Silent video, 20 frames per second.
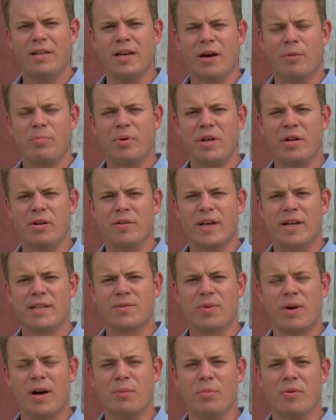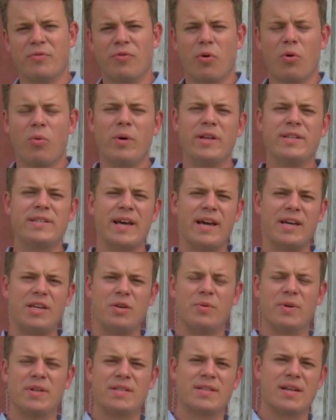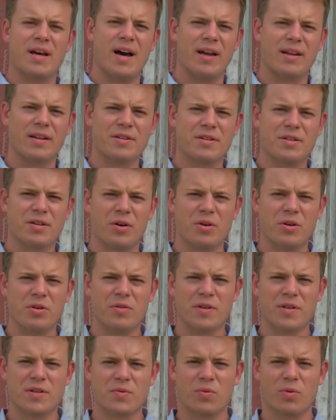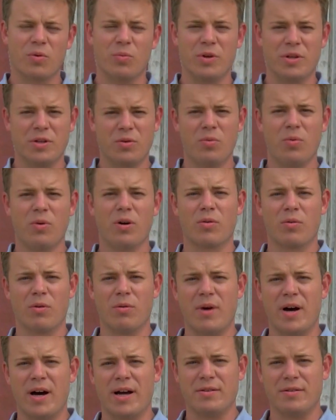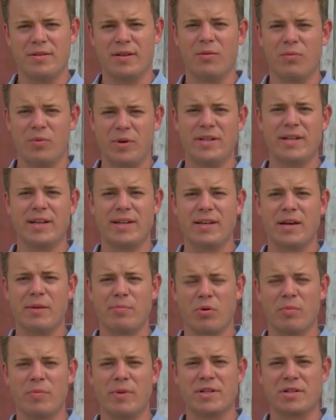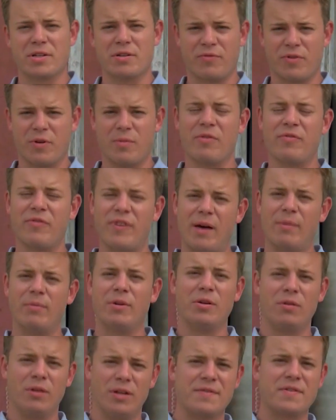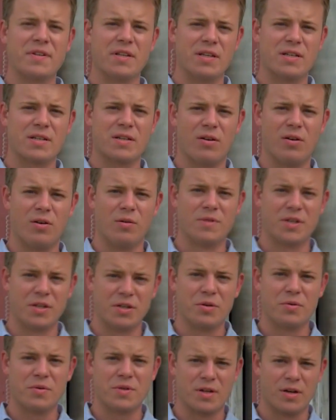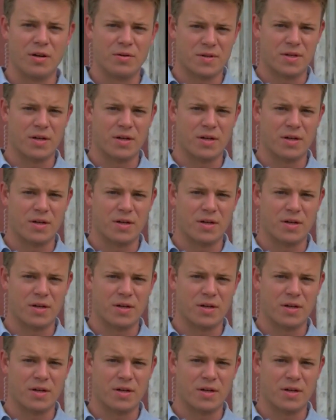Yeah, Peter, that's right. Before we take you inside and show you this room, we do want to remind you that we did get permission from the family who lives in this home to do so.